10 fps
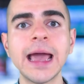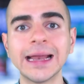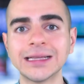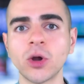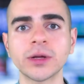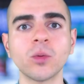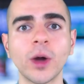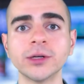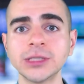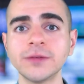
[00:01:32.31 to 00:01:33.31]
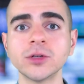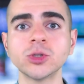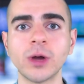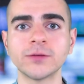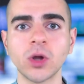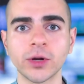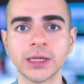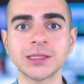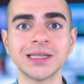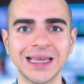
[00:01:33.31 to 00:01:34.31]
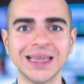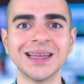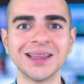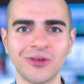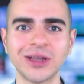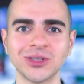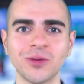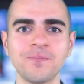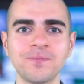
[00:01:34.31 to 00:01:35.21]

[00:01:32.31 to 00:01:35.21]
and target wide receivers who have targets in the red zone.